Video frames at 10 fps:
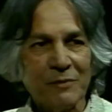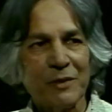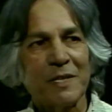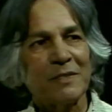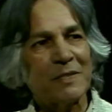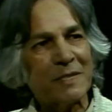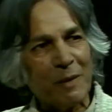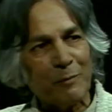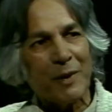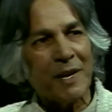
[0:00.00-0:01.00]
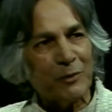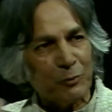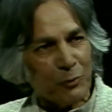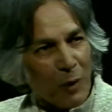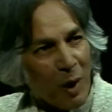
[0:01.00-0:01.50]
if it is separate
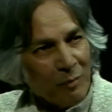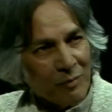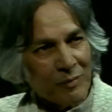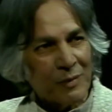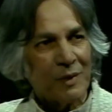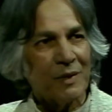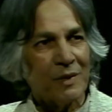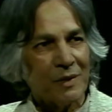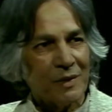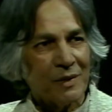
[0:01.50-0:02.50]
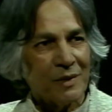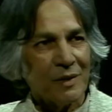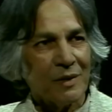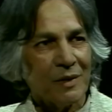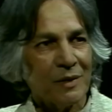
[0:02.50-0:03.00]
from
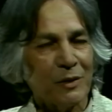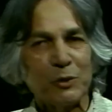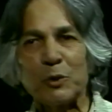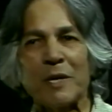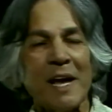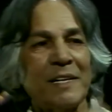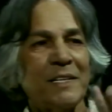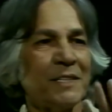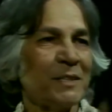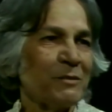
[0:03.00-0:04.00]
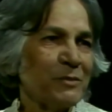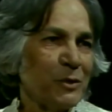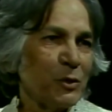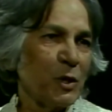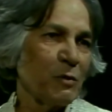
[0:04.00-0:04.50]
the totality of the
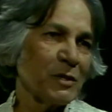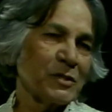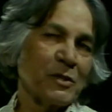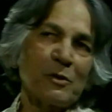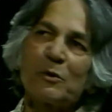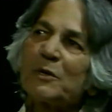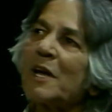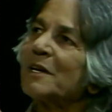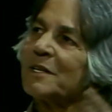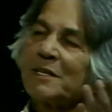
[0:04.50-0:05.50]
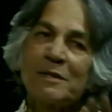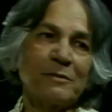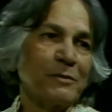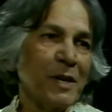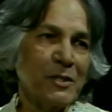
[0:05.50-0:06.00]
universe or totality
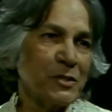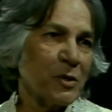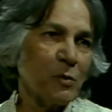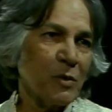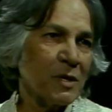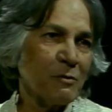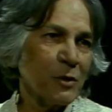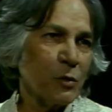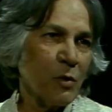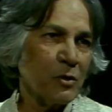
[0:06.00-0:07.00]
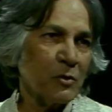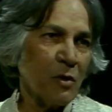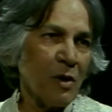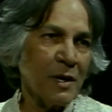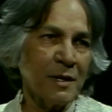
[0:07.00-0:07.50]
of nature or whatever you want to
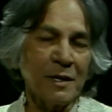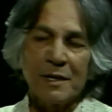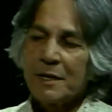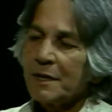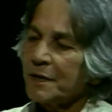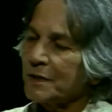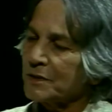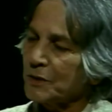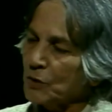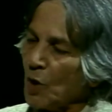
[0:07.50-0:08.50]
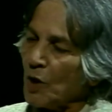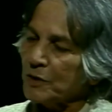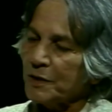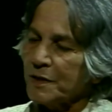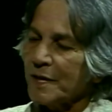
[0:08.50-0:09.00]
call it. It is the
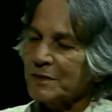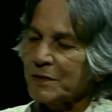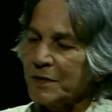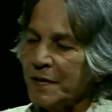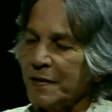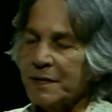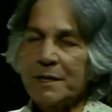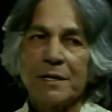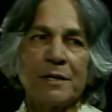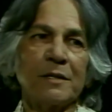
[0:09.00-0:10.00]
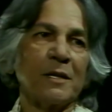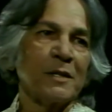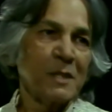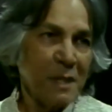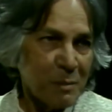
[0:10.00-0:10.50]
thought that has created
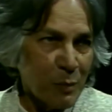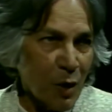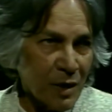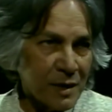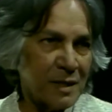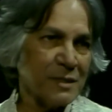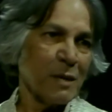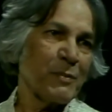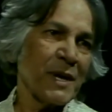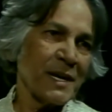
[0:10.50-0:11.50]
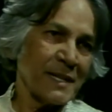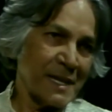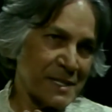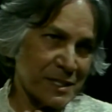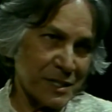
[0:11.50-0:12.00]
the body, a separate
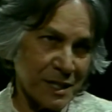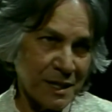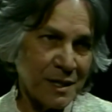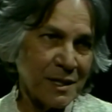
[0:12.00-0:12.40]
entity,